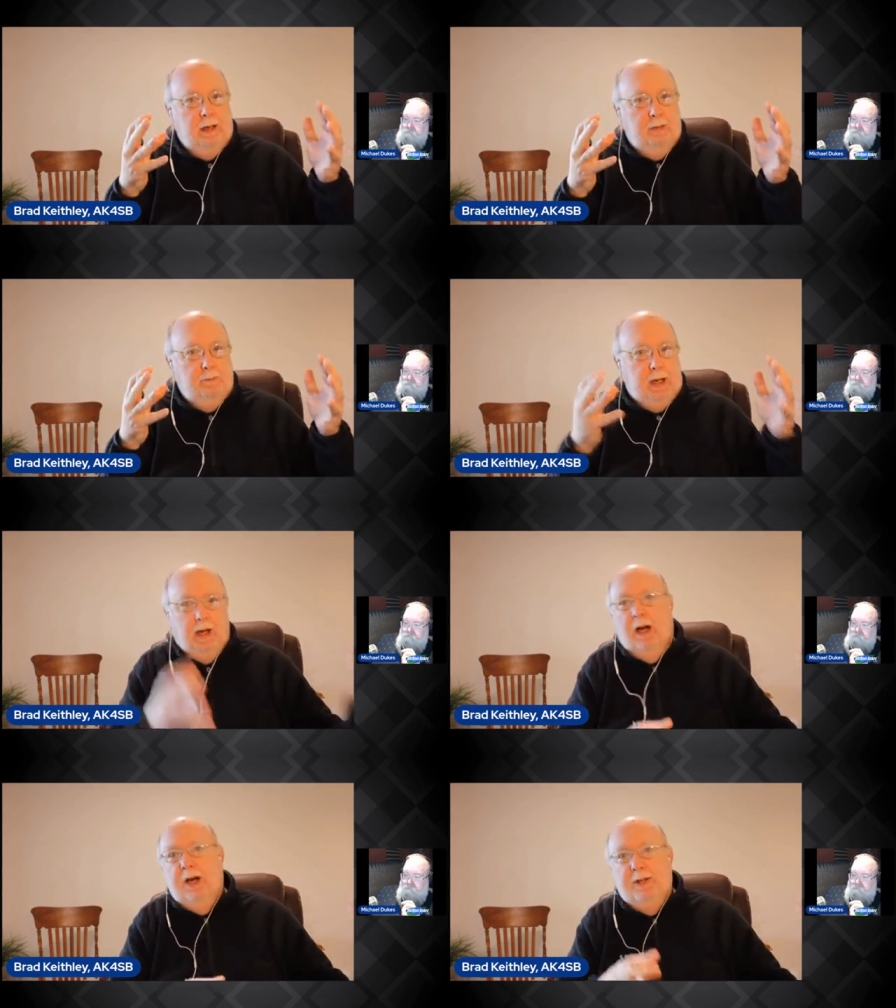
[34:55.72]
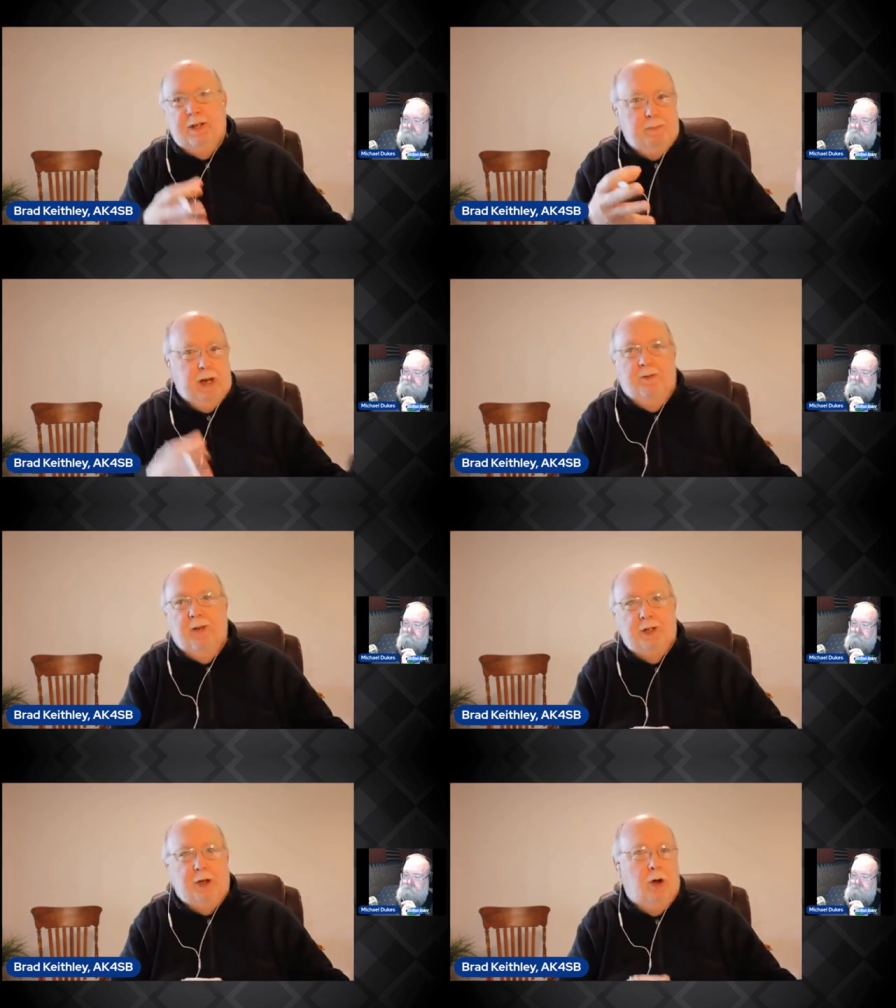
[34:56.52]
because it
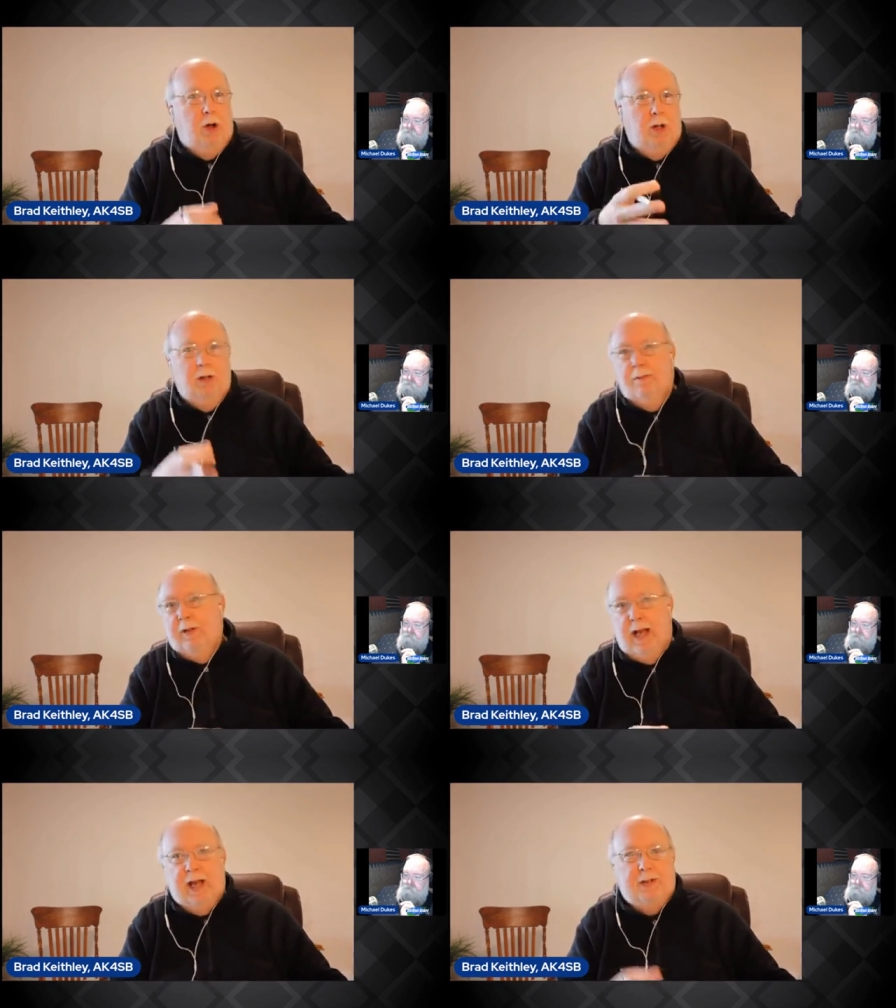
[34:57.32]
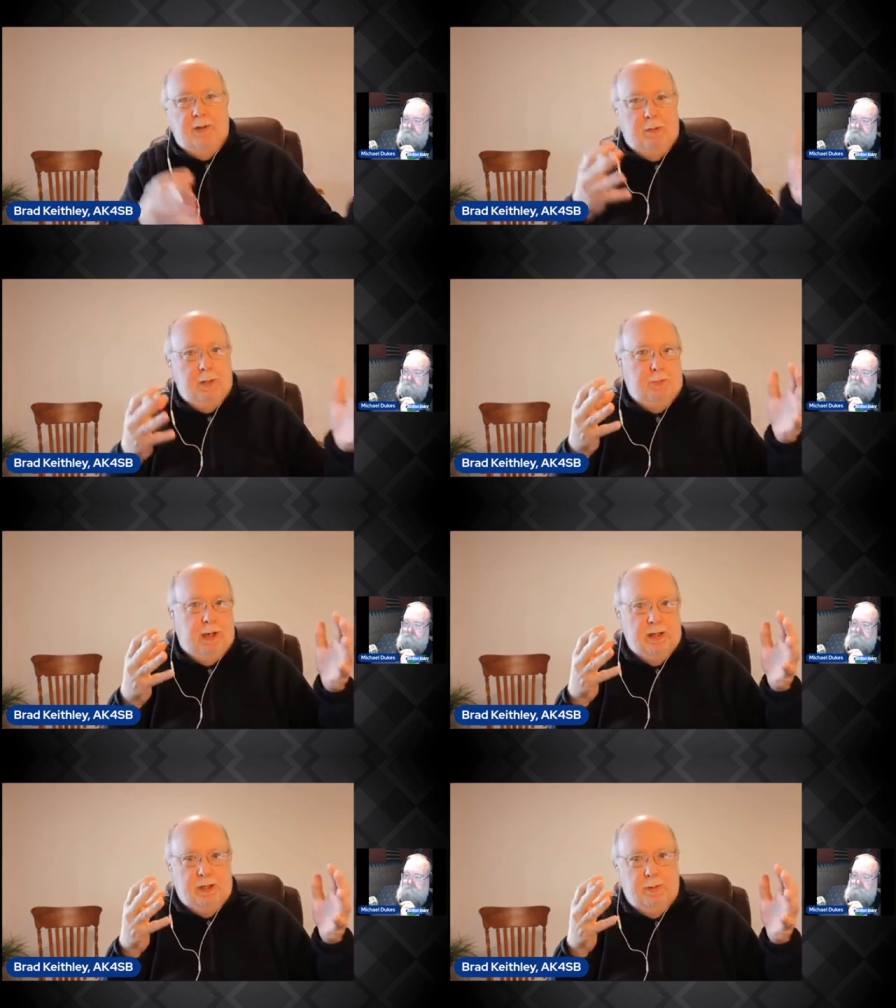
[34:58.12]
benefits all the Alaska families,
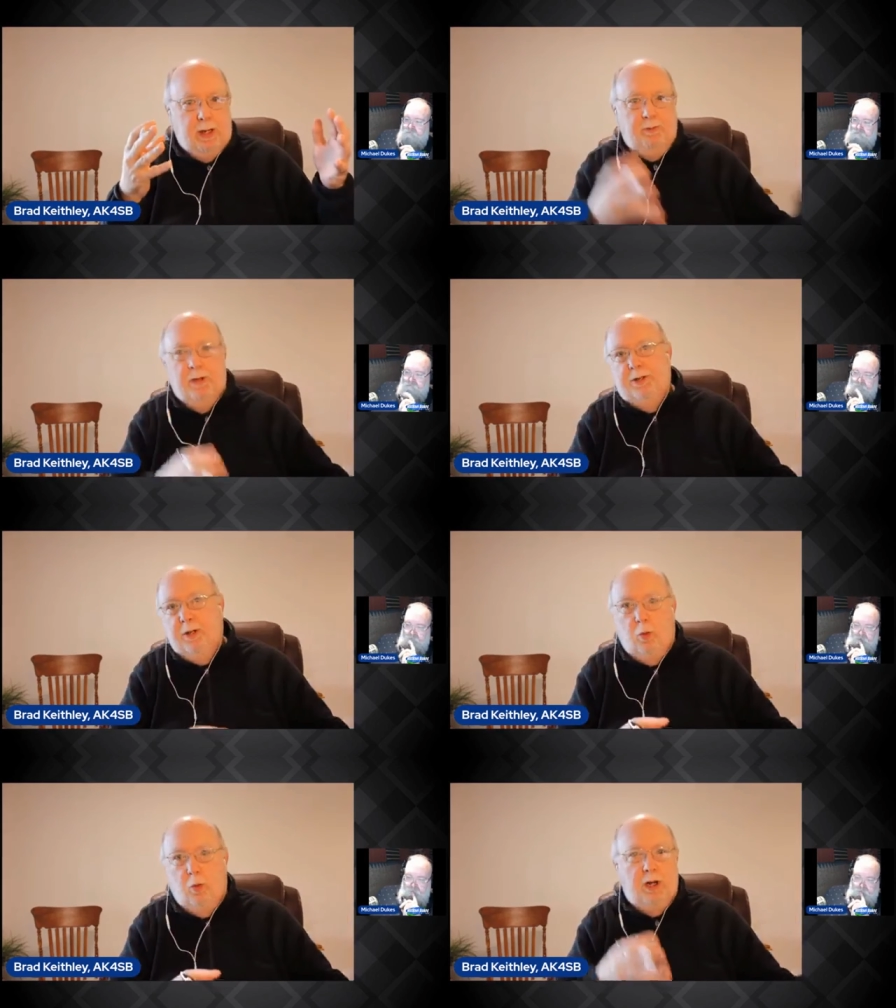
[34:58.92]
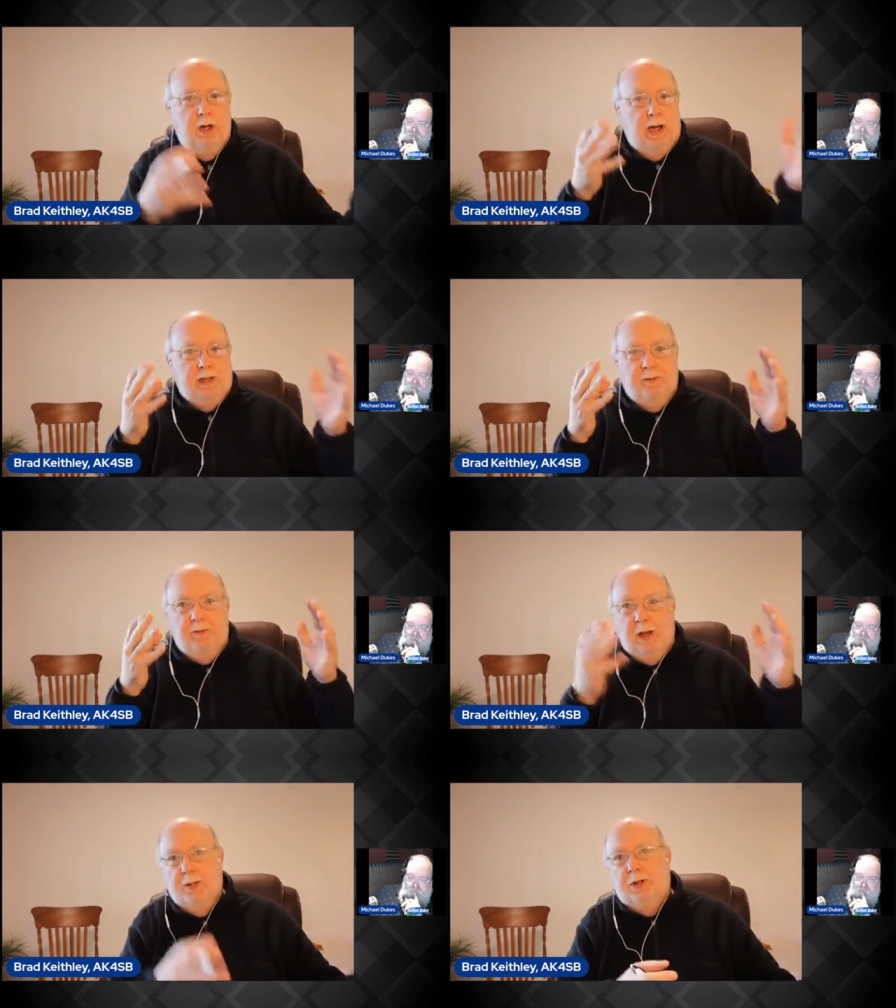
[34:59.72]
because it benefits, you know, working Alaska
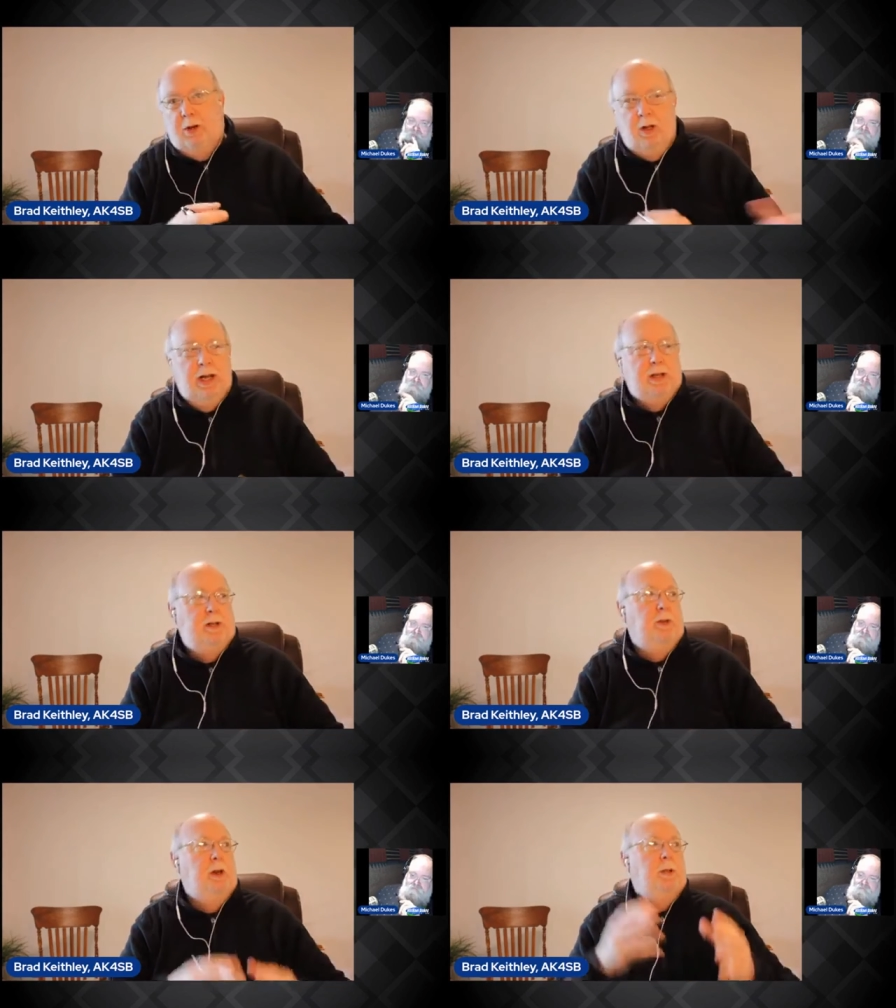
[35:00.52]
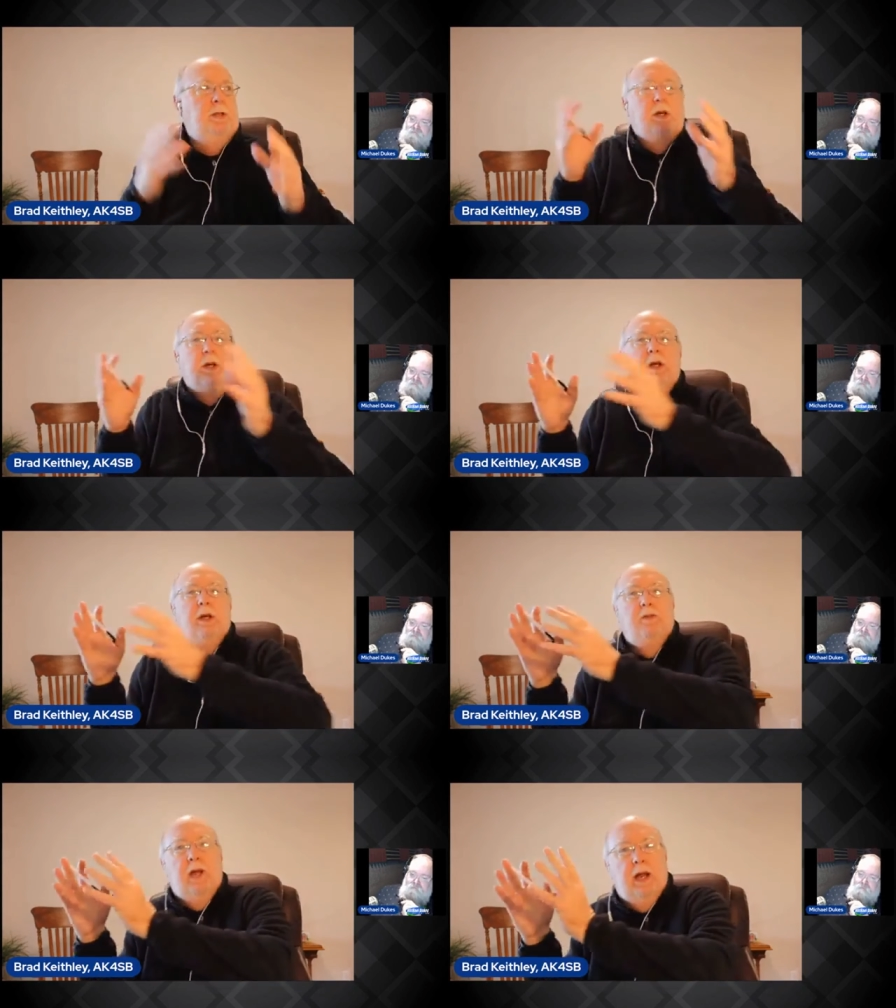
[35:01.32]
families, all Alaska families,
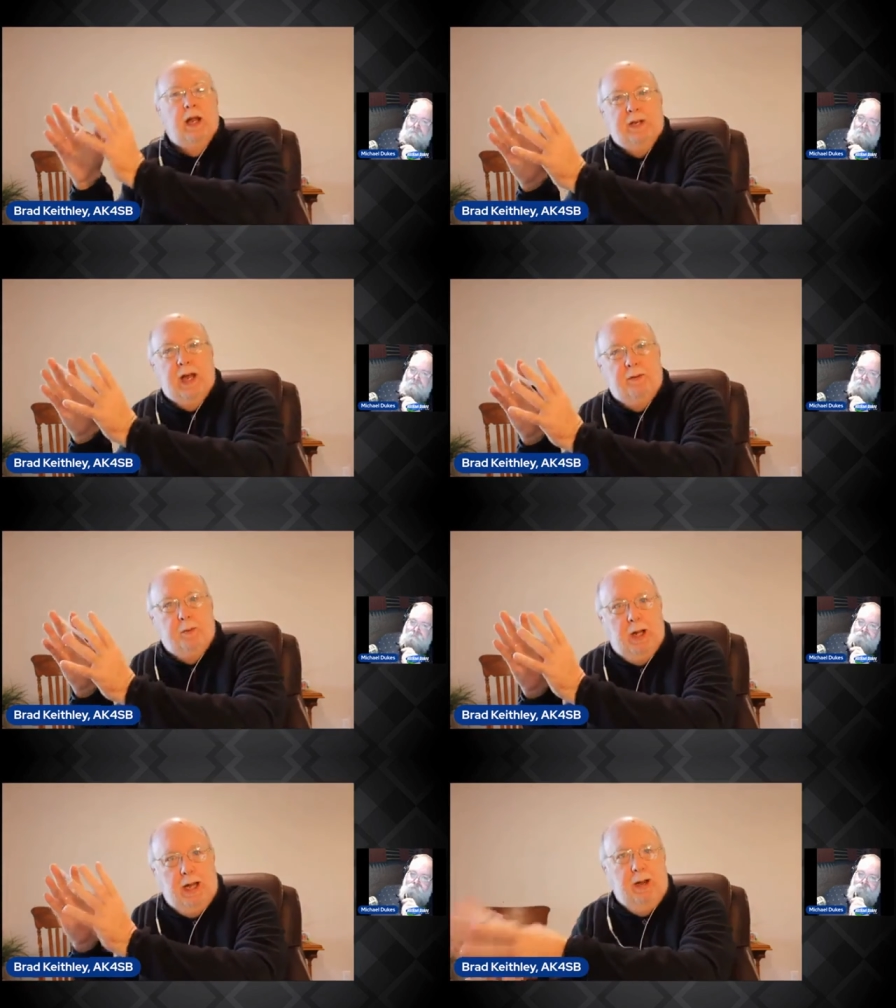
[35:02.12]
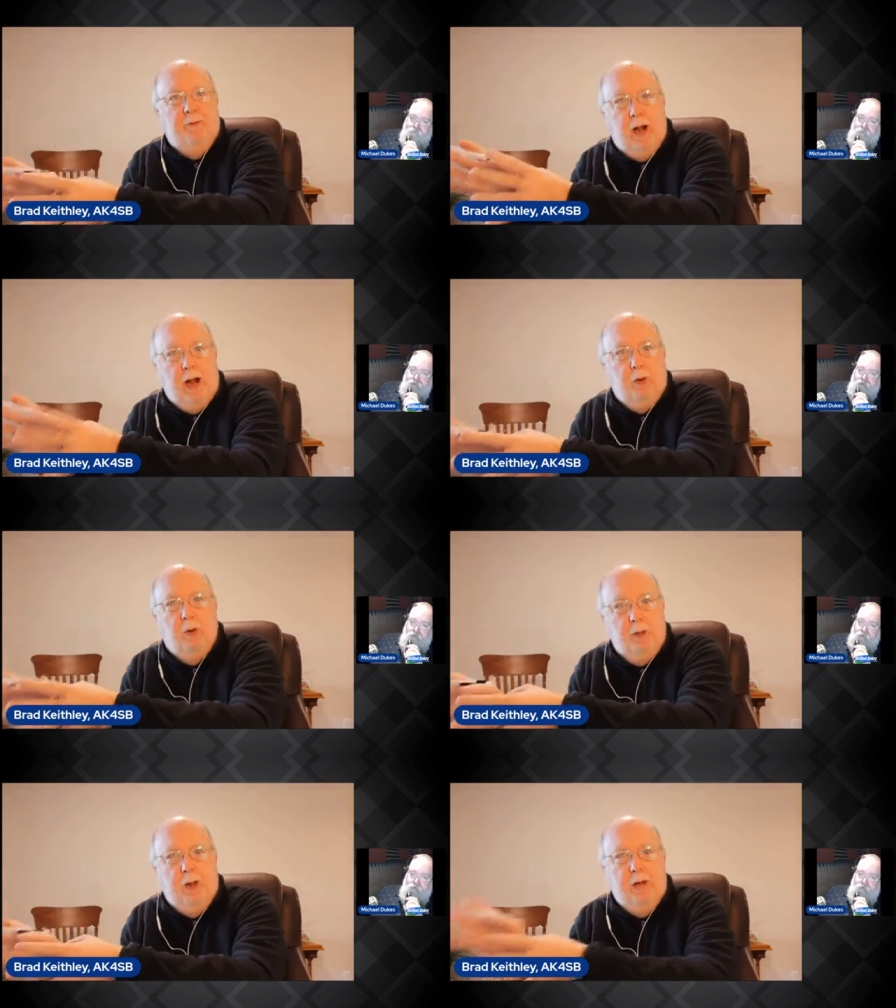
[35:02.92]
then let's have a plan for how we're
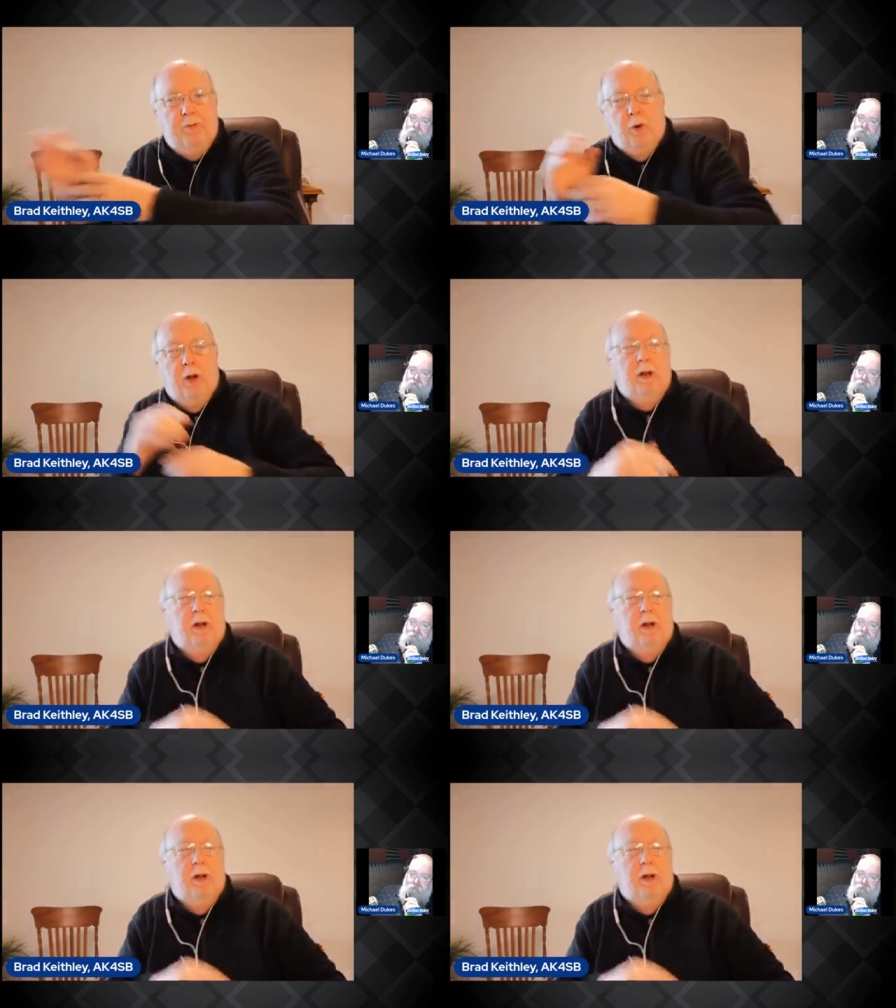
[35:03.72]
going to pay for it